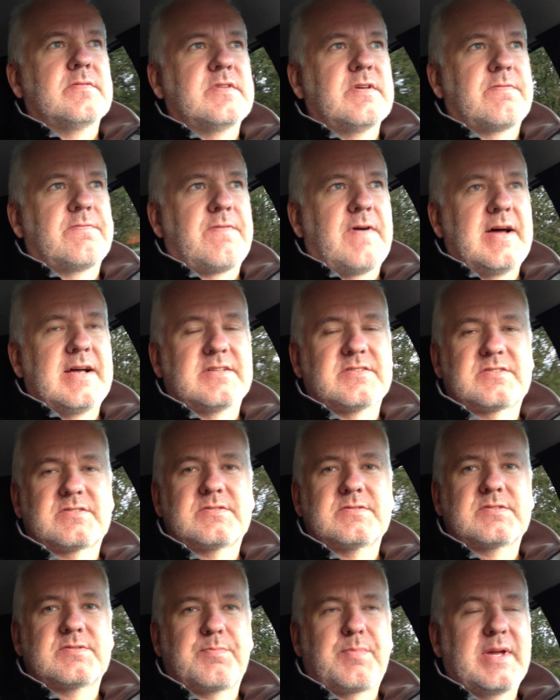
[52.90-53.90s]
the
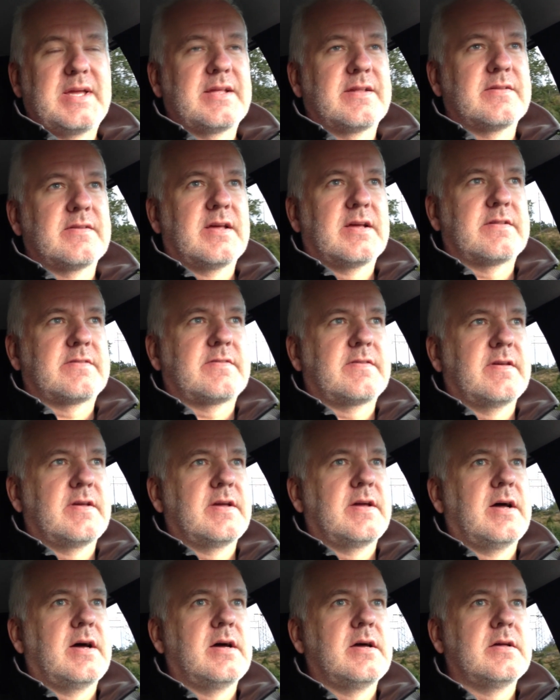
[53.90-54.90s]
fans spin at
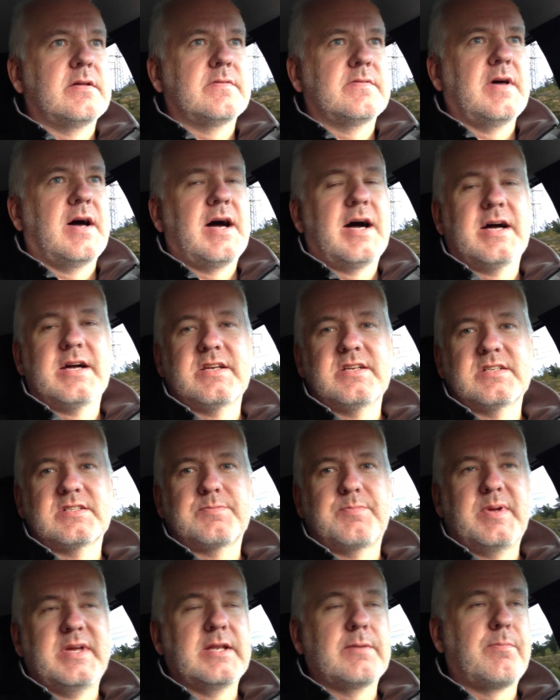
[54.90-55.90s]
the
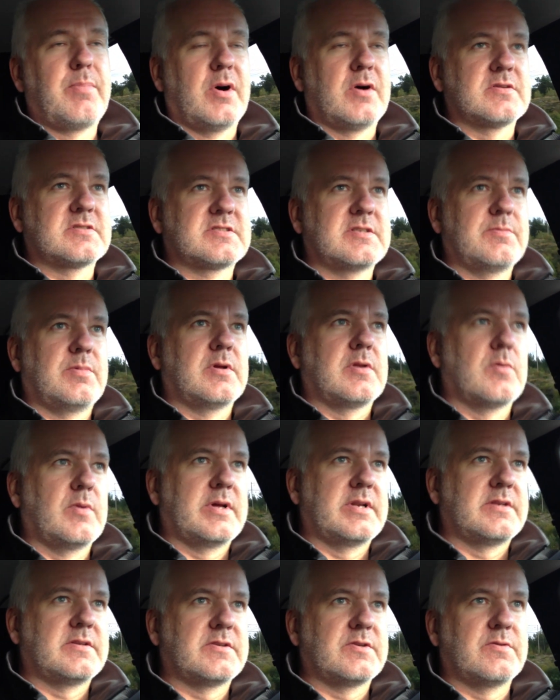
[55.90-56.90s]
highest speed possible
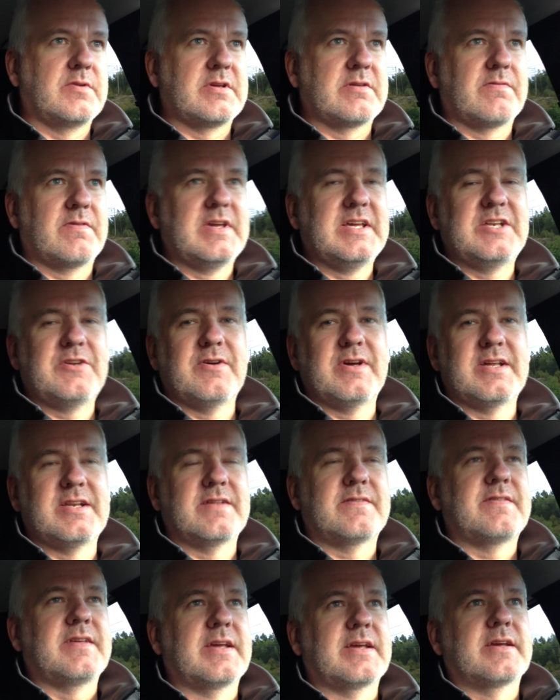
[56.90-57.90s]
when doing video
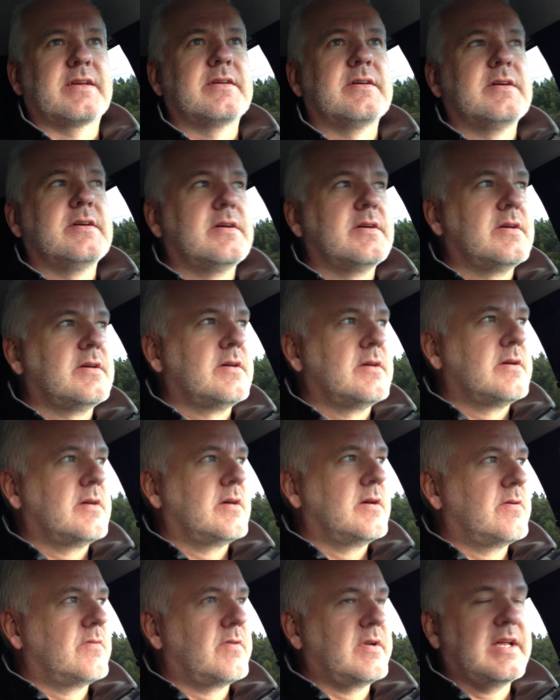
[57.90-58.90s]
editing.
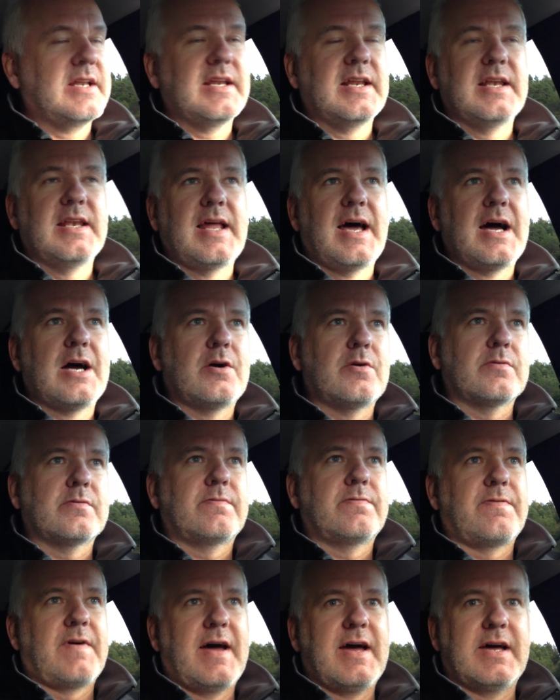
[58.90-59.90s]
A really
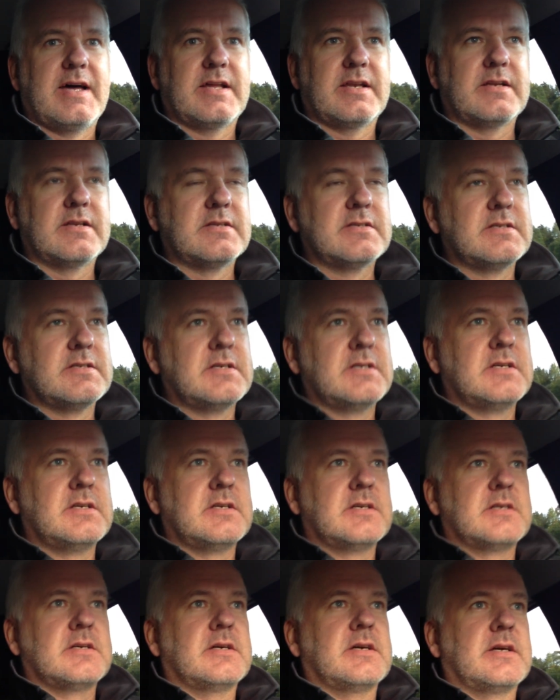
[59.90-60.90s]
loud fan.
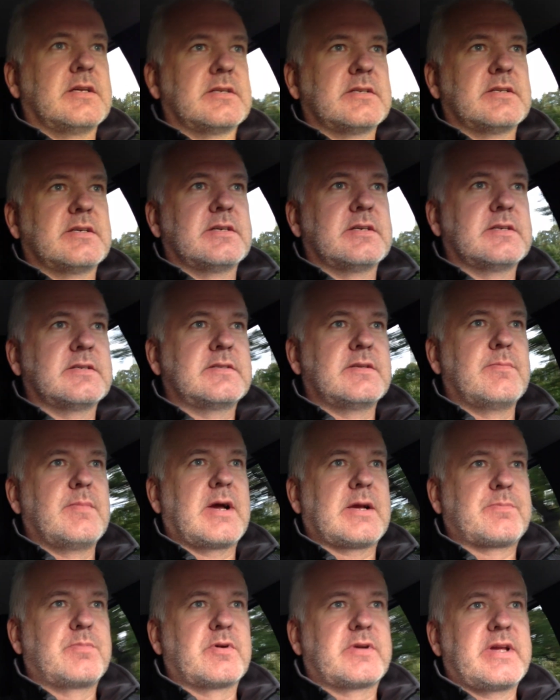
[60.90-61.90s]
And the
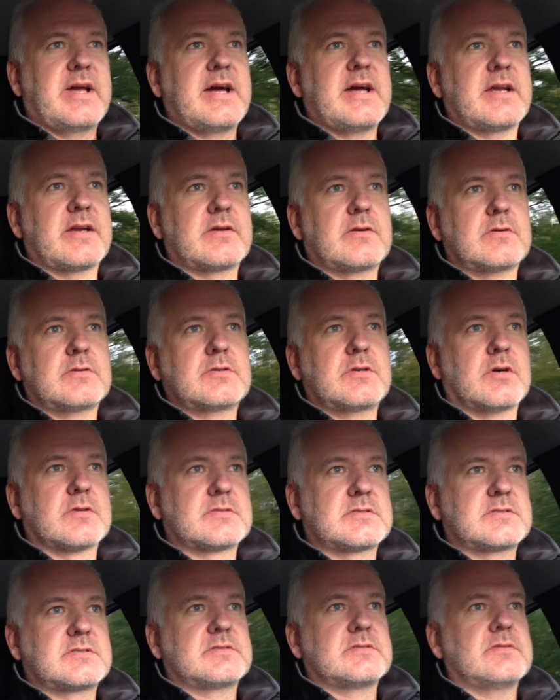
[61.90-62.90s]
MacBook Air
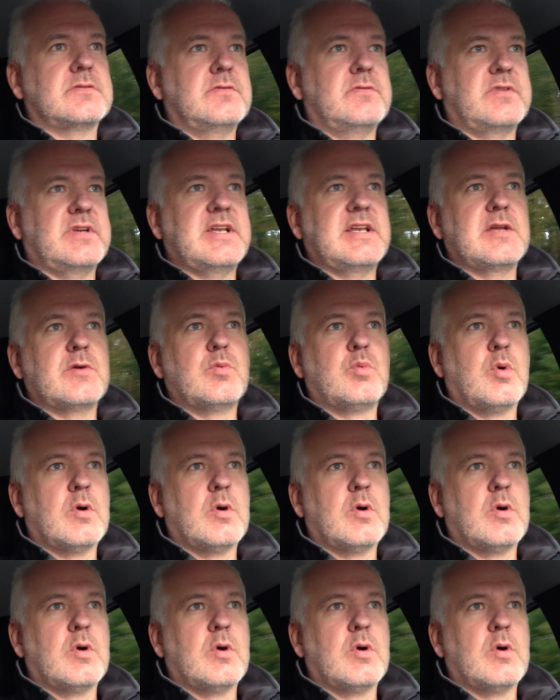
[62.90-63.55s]
got really